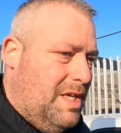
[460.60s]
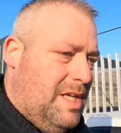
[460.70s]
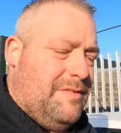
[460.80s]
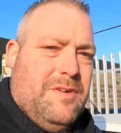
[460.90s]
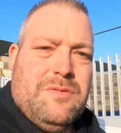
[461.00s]

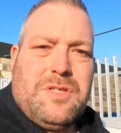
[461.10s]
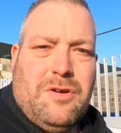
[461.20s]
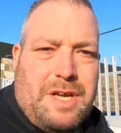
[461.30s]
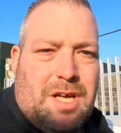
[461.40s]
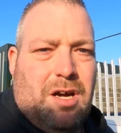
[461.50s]
If it was
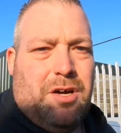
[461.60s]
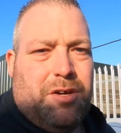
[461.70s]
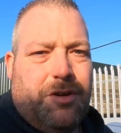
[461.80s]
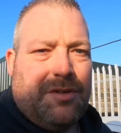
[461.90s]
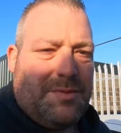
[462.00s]
credit card, I
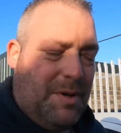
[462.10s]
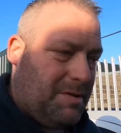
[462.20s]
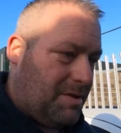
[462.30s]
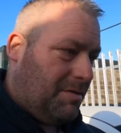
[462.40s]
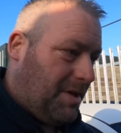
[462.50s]
could have spoke
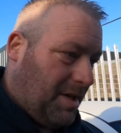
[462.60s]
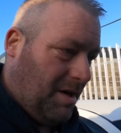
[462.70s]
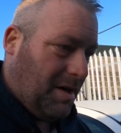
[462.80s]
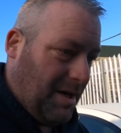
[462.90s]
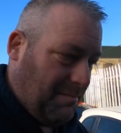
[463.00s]
to the credit
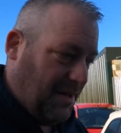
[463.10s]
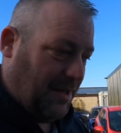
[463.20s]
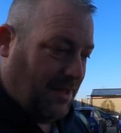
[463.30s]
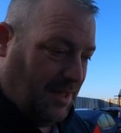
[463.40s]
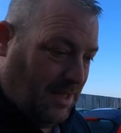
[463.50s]
card
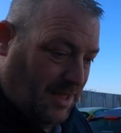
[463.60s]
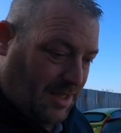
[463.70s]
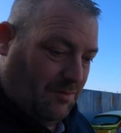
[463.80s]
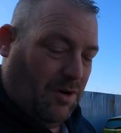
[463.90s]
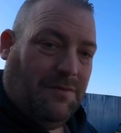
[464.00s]
company.
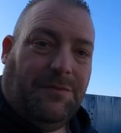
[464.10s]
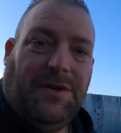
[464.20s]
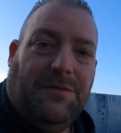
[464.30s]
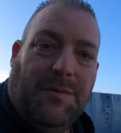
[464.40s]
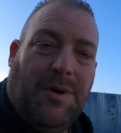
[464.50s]
It weren't
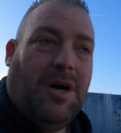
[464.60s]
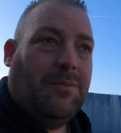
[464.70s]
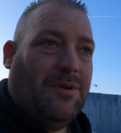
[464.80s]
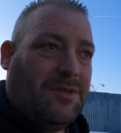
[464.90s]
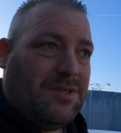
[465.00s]
fit for
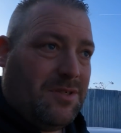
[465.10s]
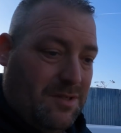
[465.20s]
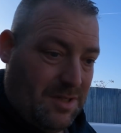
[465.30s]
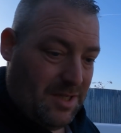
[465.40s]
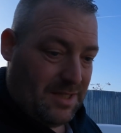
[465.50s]
purpose,
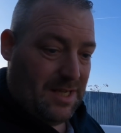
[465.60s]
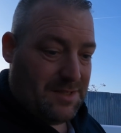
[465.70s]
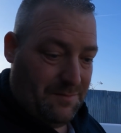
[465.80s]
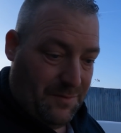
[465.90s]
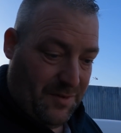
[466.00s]
it
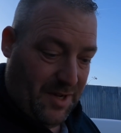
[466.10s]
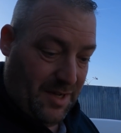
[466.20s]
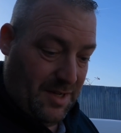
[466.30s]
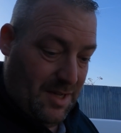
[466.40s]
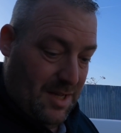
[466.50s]
doesn't
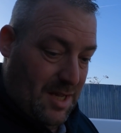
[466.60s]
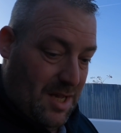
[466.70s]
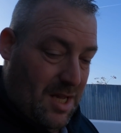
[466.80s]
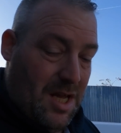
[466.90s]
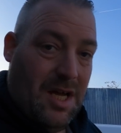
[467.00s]
fit,
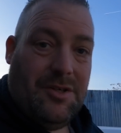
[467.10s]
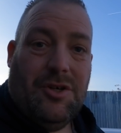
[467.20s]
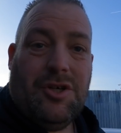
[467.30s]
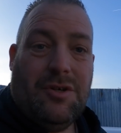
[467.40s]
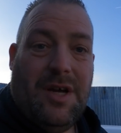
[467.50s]
and you
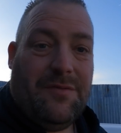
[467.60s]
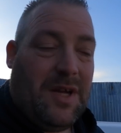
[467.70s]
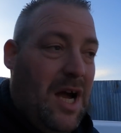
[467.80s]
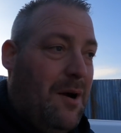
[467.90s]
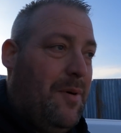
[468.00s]
shouldn't have to
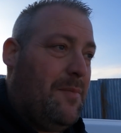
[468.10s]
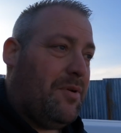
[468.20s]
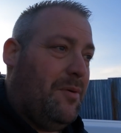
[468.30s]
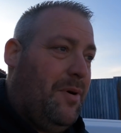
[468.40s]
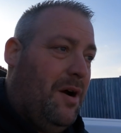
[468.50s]
cut a
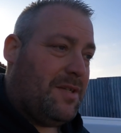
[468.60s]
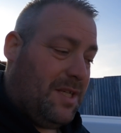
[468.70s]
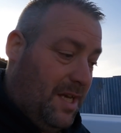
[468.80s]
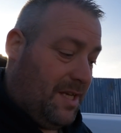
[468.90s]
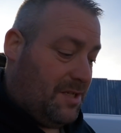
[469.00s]
bumper apart to
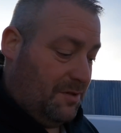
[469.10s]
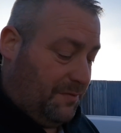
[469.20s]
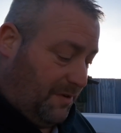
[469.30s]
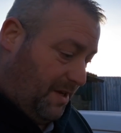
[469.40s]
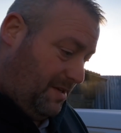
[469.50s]
get it to
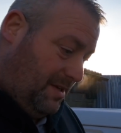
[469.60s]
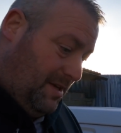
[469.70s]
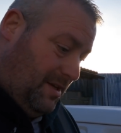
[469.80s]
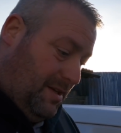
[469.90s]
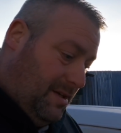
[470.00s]
fit.
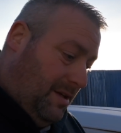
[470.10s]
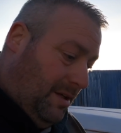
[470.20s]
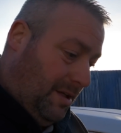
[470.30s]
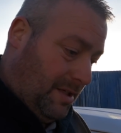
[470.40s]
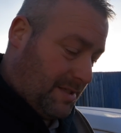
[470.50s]

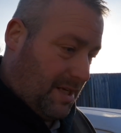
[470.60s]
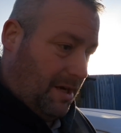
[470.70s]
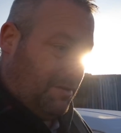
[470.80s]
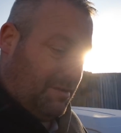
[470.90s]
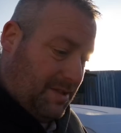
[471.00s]

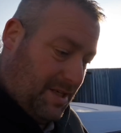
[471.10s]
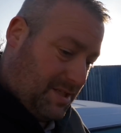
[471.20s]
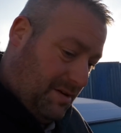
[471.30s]
So this got